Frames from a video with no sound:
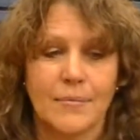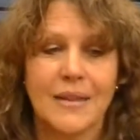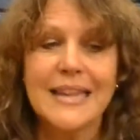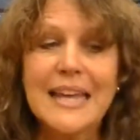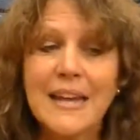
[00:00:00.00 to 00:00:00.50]

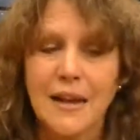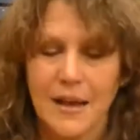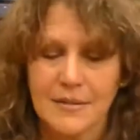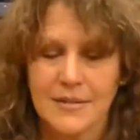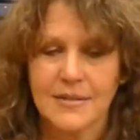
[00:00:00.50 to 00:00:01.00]
lead
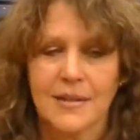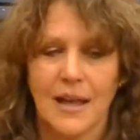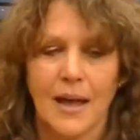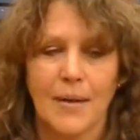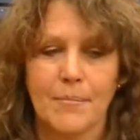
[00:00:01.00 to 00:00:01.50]
us
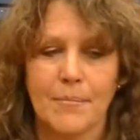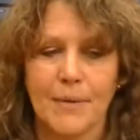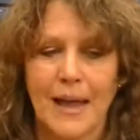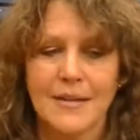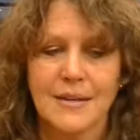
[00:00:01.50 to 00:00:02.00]

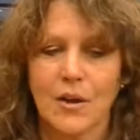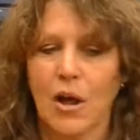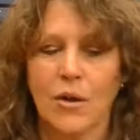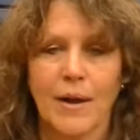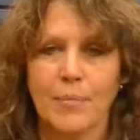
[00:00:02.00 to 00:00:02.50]
as an
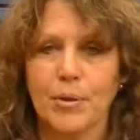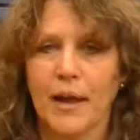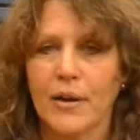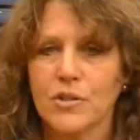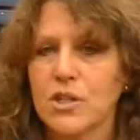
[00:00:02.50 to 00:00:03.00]
all-around
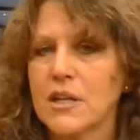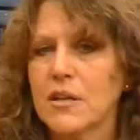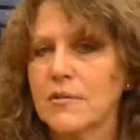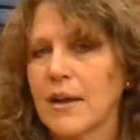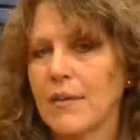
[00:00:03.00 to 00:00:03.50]
player. She
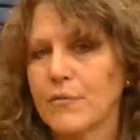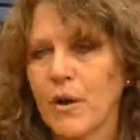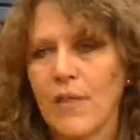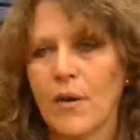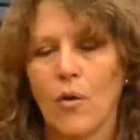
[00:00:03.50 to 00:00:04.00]
could have
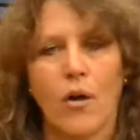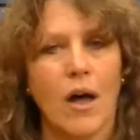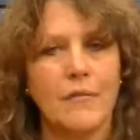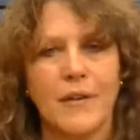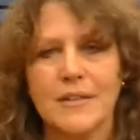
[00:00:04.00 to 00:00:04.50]
run the whole
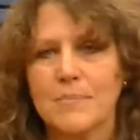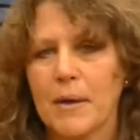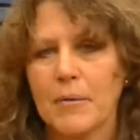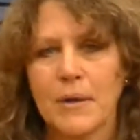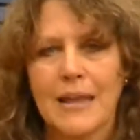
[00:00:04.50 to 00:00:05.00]
offense,
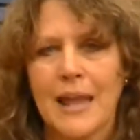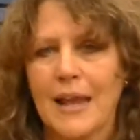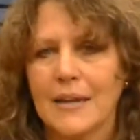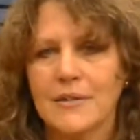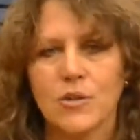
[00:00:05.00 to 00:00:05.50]
but we
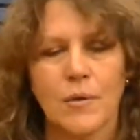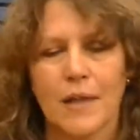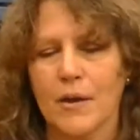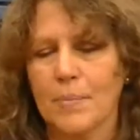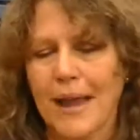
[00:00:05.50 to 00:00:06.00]
can't do
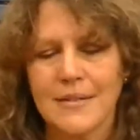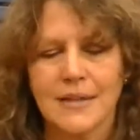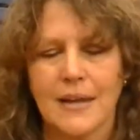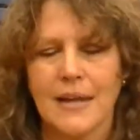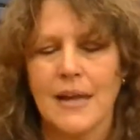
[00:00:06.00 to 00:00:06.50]
without her
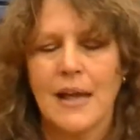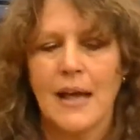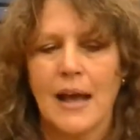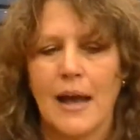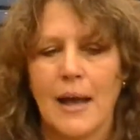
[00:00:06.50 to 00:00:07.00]
passing.
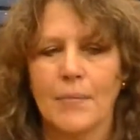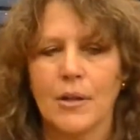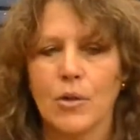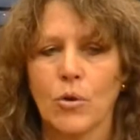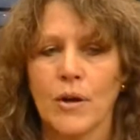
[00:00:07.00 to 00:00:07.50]

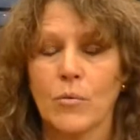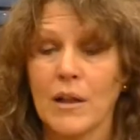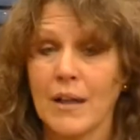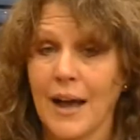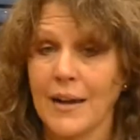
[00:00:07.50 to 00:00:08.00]
Lauren
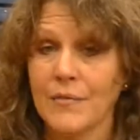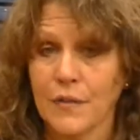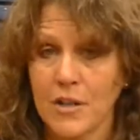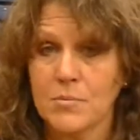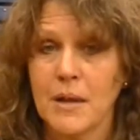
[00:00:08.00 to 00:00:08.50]
Wilhite,
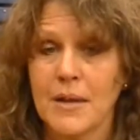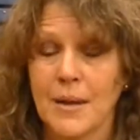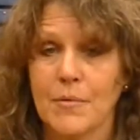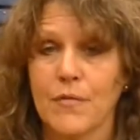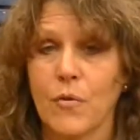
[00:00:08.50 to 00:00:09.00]
freshman,
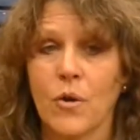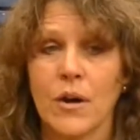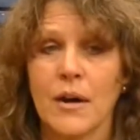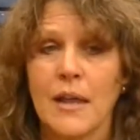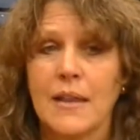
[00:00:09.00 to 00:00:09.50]
number
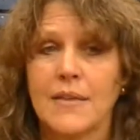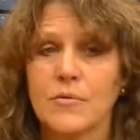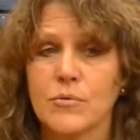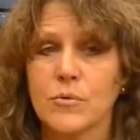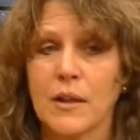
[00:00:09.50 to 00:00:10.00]
four.
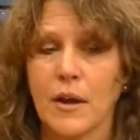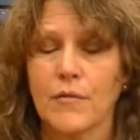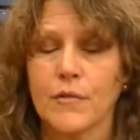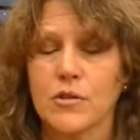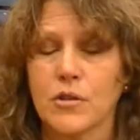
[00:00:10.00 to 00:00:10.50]
This was really her
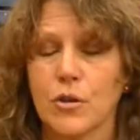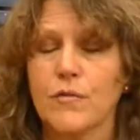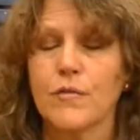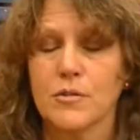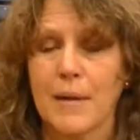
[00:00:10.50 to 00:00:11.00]

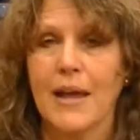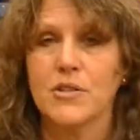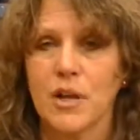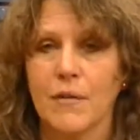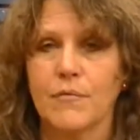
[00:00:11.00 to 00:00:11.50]
first
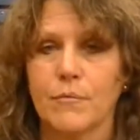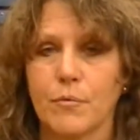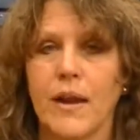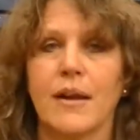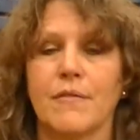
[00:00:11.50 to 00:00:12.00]
match of
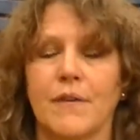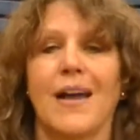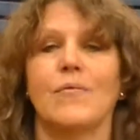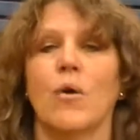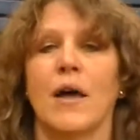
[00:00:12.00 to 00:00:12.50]
running a
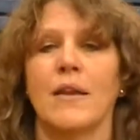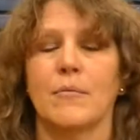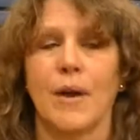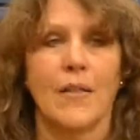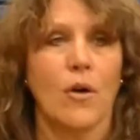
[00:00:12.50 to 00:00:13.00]

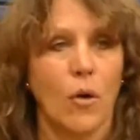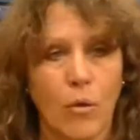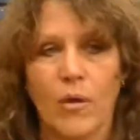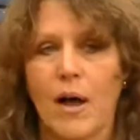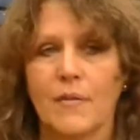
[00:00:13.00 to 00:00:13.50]
5-1, ran the
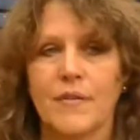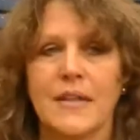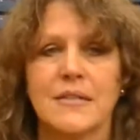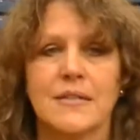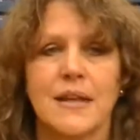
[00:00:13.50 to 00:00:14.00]
whole
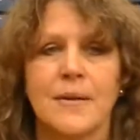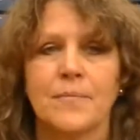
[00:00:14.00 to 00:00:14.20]
offense.